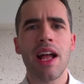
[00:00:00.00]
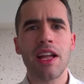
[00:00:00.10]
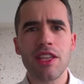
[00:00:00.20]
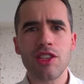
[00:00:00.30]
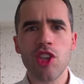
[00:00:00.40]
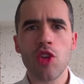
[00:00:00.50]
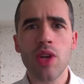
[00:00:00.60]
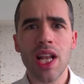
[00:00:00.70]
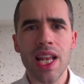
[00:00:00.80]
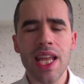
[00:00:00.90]
And it's so
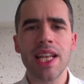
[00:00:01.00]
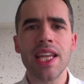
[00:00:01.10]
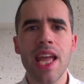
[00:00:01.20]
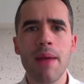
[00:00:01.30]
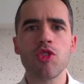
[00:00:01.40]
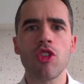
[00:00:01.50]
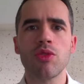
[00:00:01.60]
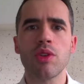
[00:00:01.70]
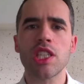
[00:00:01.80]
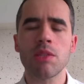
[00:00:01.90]
clearly him trying
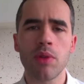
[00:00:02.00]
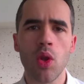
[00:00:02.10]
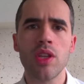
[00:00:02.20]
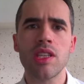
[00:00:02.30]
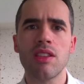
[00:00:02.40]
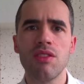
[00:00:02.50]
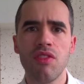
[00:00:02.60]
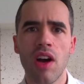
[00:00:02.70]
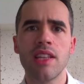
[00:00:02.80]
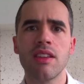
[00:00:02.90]
to exploit a
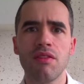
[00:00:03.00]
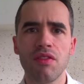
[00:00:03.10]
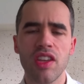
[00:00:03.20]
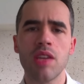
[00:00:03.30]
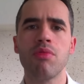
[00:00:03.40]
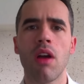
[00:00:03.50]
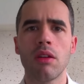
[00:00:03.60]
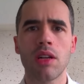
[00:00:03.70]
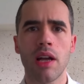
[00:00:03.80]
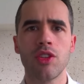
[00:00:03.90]
divided and febrile
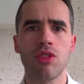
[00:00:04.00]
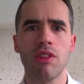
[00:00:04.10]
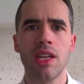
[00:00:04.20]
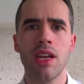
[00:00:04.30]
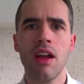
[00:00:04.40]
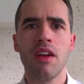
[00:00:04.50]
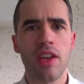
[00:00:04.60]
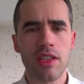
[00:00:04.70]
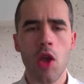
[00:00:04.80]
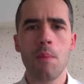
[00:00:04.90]
country for
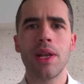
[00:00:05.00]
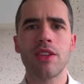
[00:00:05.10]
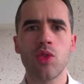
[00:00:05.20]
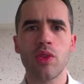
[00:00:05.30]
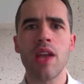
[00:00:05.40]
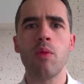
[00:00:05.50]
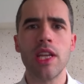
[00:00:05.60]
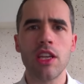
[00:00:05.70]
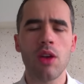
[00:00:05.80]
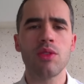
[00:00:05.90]
his own political gain when
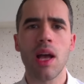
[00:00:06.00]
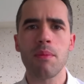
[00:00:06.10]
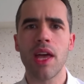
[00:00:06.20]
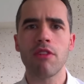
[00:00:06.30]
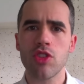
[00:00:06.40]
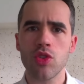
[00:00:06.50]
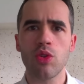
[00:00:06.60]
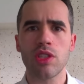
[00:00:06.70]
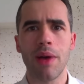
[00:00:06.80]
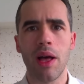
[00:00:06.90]
he goes up there and
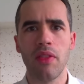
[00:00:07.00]
talks uh, about okay.